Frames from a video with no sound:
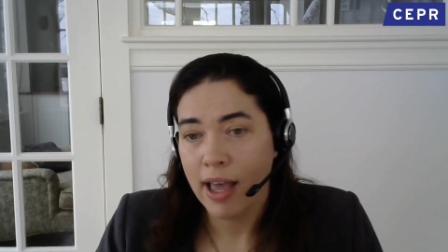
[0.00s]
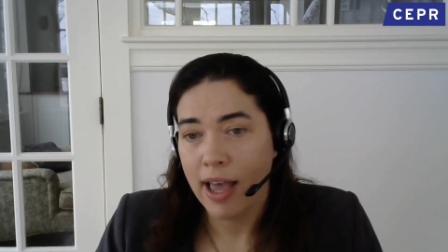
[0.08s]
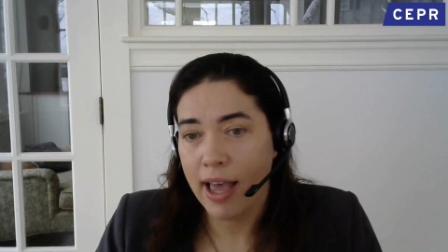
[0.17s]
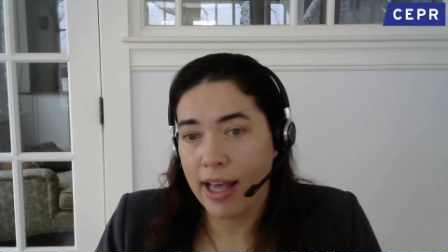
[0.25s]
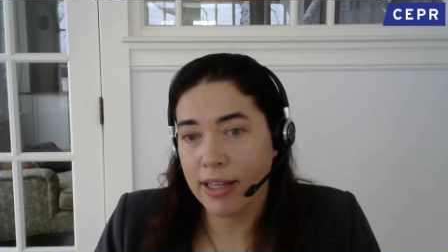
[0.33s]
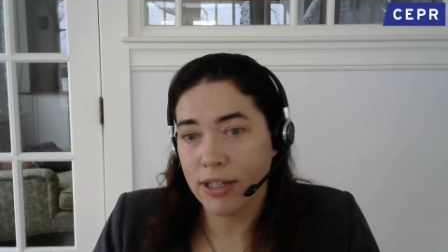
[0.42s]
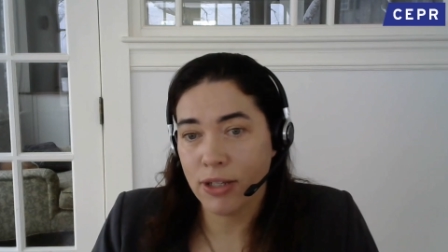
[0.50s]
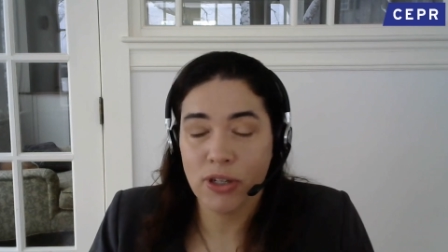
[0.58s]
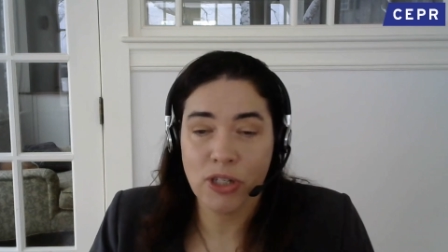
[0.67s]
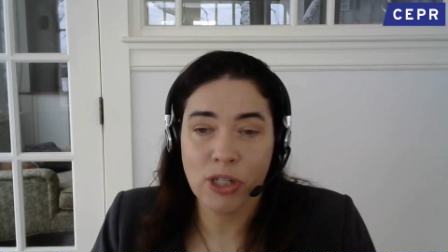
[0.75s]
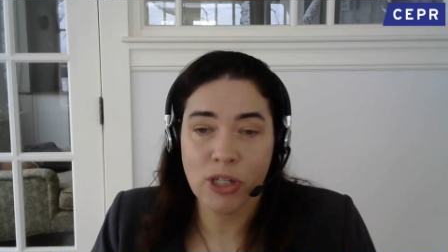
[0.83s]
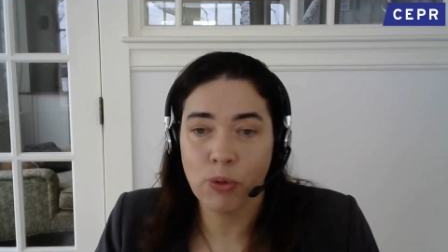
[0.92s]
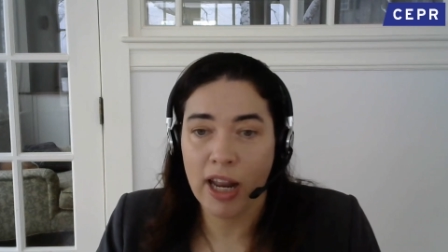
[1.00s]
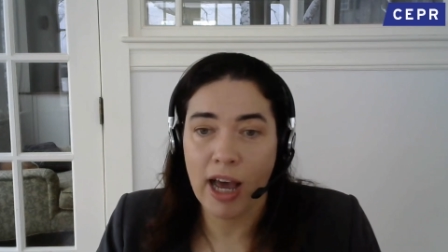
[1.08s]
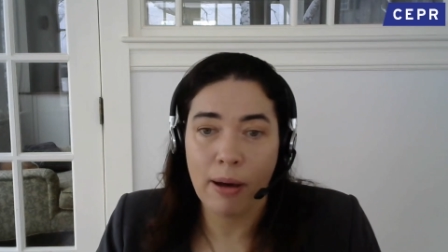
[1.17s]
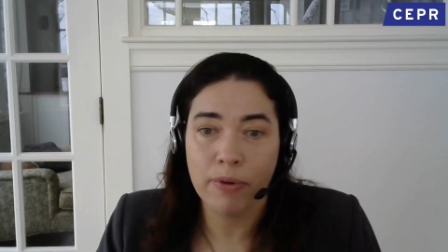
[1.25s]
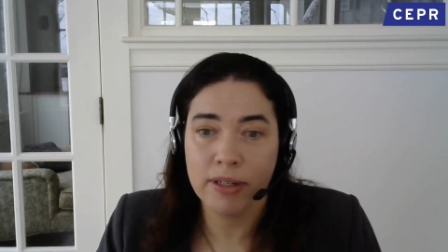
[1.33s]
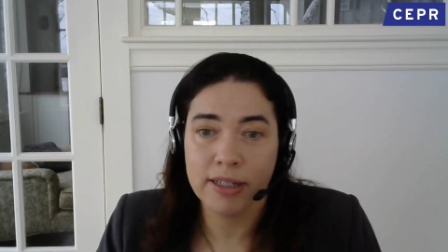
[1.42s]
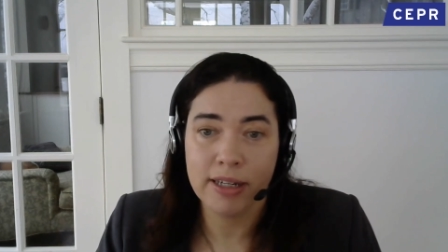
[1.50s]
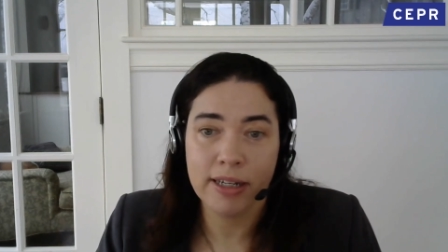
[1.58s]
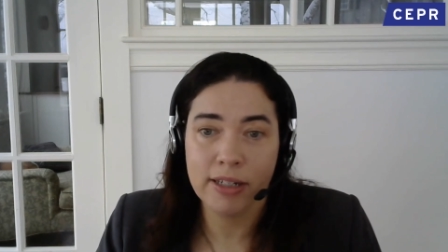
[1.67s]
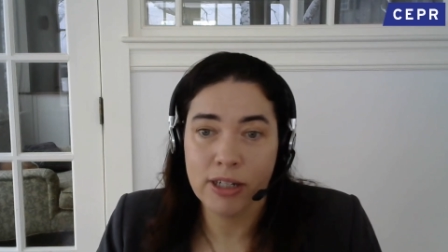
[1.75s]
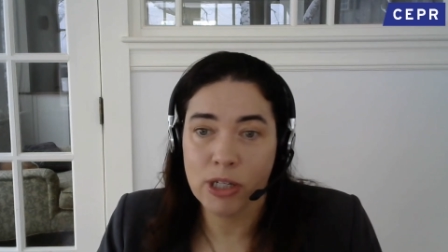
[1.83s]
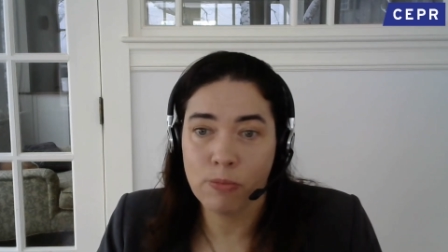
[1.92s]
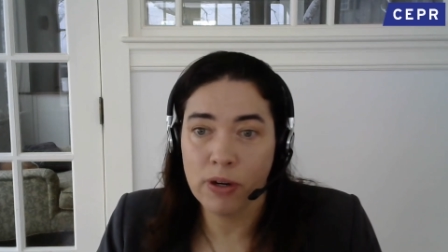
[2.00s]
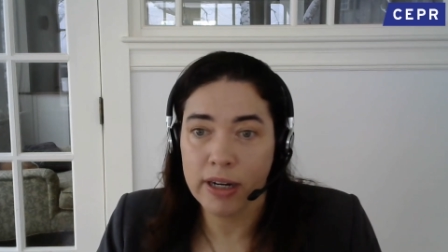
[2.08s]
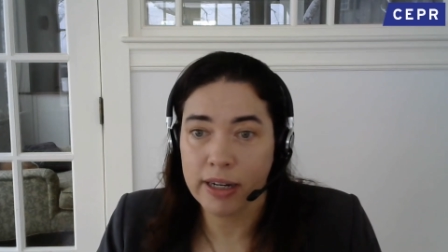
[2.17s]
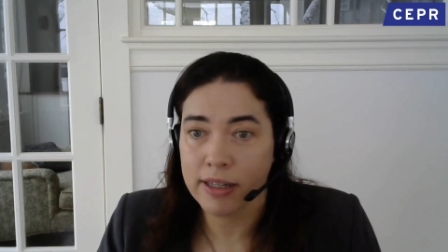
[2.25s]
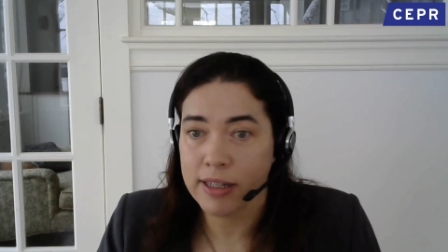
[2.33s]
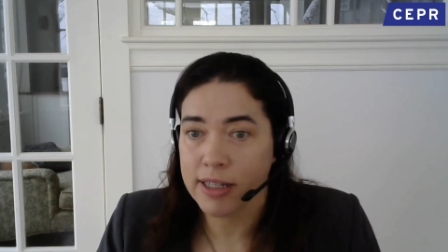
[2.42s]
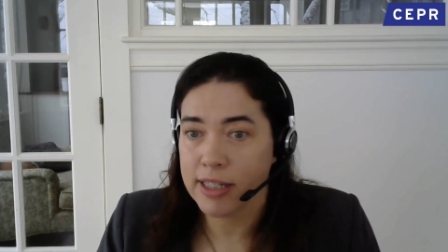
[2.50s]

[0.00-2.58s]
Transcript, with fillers: And so this is what happened in the spring.